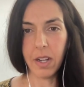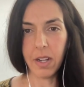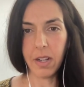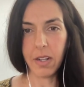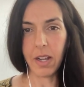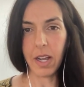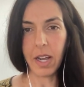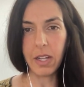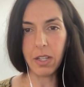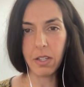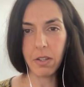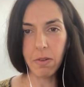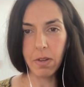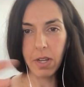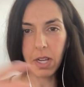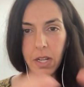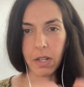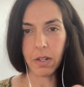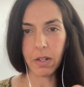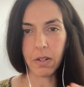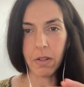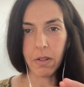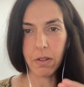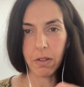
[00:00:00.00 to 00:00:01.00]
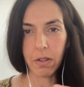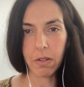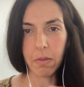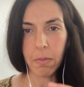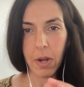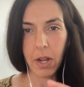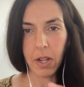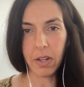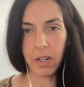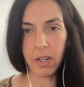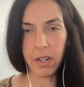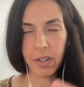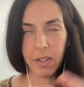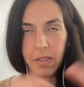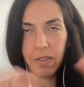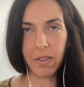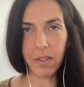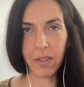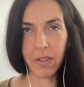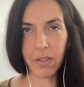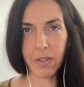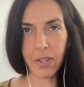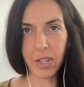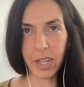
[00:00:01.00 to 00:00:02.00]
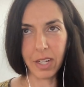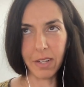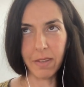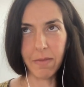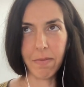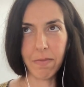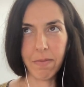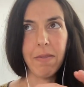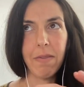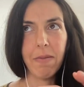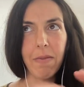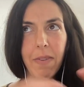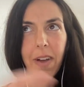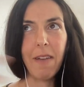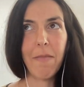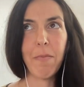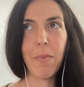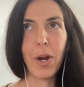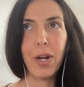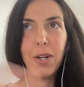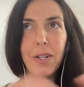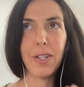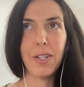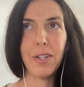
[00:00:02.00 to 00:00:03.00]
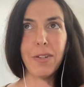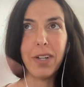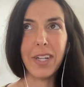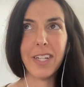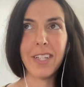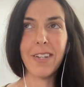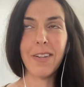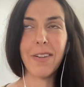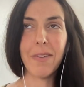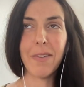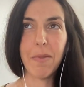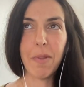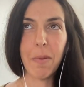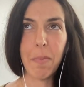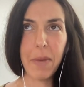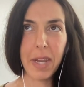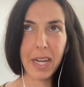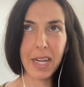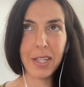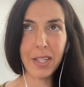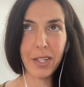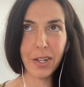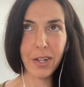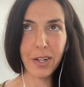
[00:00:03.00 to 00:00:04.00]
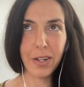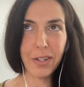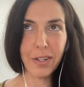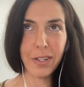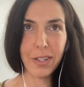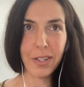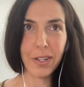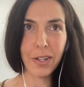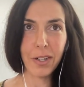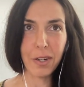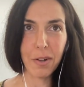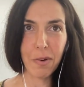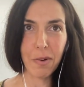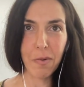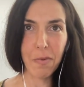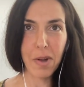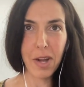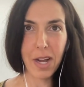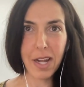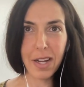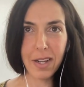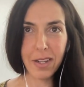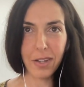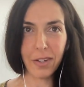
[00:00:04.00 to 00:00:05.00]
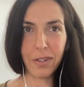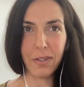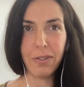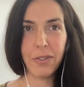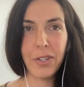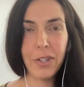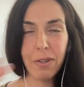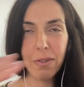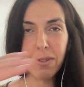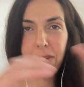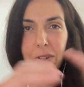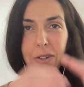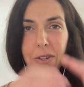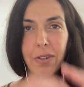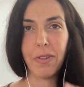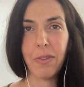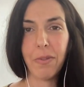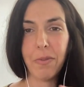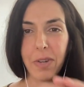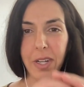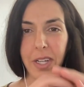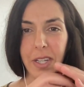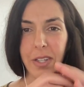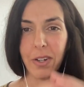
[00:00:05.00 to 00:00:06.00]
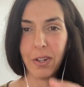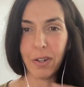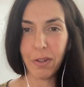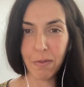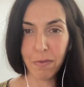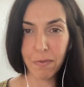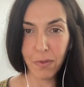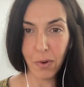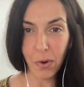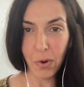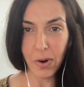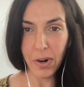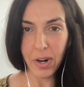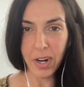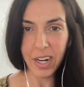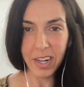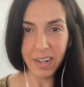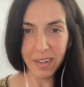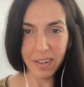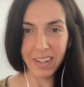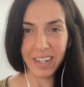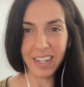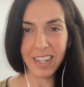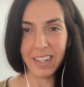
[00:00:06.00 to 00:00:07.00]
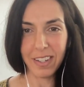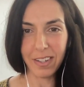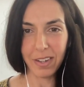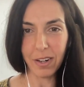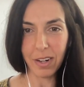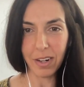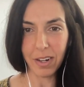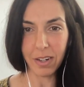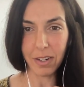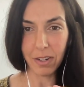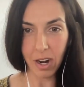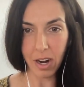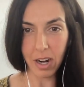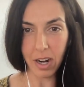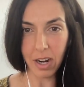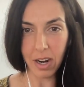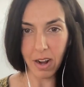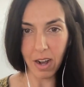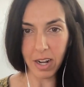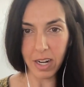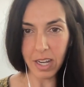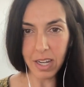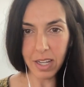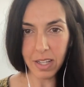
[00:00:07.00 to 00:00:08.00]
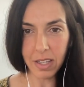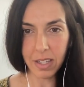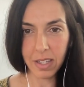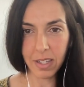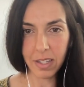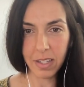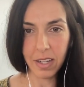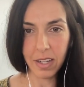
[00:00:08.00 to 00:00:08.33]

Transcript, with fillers: As you get smaller, are like five parts to it. So the biggest circle is circle one, circle two, circle three, circle four is your target audience.